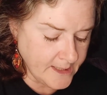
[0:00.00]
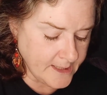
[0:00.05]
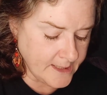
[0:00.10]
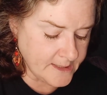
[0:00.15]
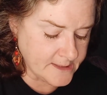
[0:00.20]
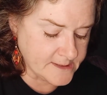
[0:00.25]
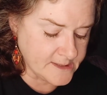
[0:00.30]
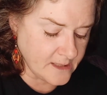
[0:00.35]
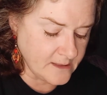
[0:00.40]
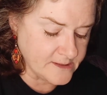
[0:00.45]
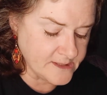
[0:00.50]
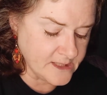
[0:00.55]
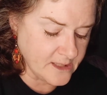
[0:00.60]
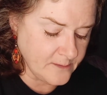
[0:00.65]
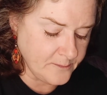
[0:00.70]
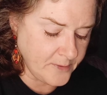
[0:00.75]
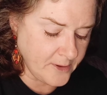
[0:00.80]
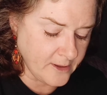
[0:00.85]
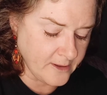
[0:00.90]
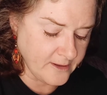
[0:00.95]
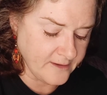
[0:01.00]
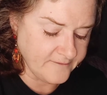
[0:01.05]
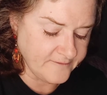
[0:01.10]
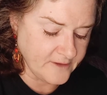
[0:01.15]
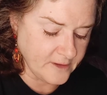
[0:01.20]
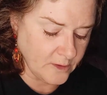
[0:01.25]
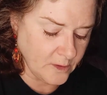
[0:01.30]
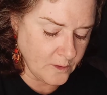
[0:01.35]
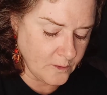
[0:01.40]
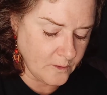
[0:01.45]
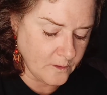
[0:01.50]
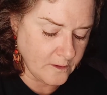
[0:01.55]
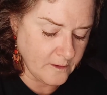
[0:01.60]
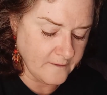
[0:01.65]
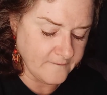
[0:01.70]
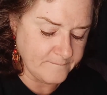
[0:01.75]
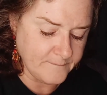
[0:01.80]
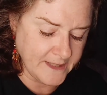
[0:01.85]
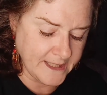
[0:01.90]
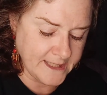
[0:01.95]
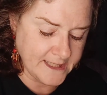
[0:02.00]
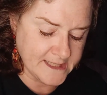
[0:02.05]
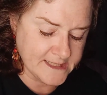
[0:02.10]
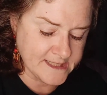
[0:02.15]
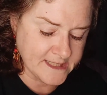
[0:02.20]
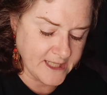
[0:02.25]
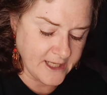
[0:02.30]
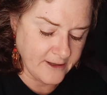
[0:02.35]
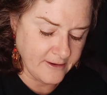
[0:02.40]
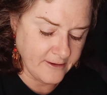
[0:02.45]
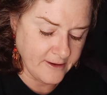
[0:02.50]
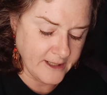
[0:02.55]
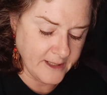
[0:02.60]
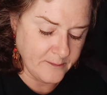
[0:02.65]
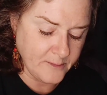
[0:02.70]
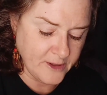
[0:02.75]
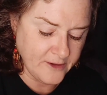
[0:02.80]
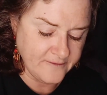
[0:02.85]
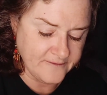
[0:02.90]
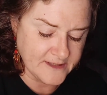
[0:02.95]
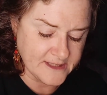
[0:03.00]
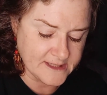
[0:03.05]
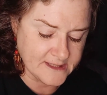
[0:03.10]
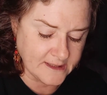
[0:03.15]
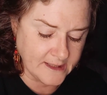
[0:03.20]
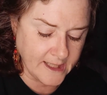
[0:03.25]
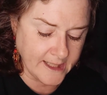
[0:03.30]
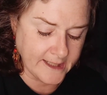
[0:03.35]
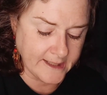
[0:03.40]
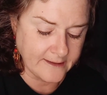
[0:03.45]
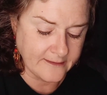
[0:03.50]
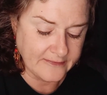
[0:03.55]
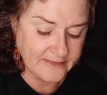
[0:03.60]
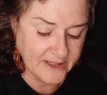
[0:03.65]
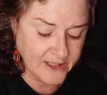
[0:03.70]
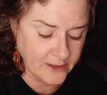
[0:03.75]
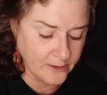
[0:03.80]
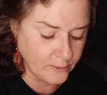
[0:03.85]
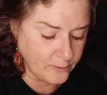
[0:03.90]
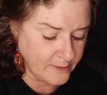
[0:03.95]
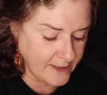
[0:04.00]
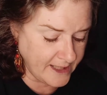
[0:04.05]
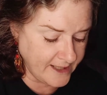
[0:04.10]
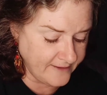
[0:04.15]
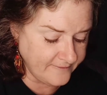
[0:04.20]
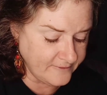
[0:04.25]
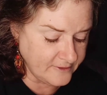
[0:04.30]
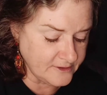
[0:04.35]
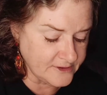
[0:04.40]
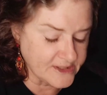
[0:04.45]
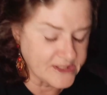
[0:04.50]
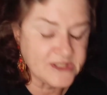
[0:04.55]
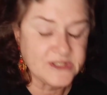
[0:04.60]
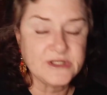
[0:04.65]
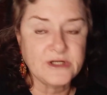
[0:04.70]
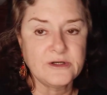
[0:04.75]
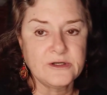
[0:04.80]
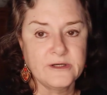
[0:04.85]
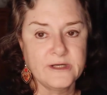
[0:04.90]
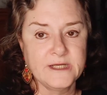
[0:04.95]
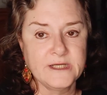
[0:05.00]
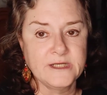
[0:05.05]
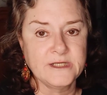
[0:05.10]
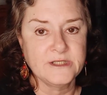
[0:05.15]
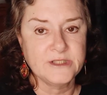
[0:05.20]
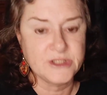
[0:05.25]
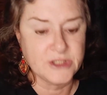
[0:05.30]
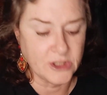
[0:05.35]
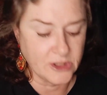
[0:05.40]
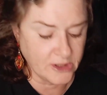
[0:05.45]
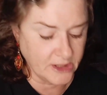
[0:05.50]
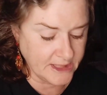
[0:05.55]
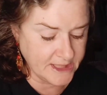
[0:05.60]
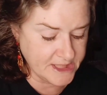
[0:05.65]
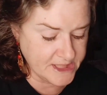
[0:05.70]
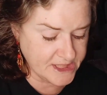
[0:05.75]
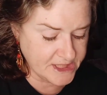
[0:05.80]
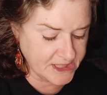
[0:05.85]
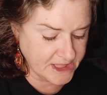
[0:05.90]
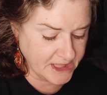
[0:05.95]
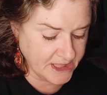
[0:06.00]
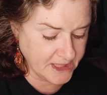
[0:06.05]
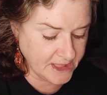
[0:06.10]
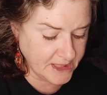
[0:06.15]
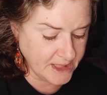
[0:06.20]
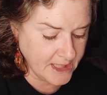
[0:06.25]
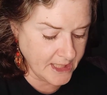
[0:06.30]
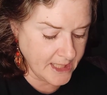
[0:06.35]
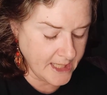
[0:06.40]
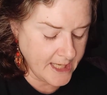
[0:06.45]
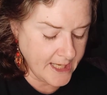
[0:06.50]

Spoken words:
It is also part of the lore of many scary movies like The Arrival, starring Charlie Sheen,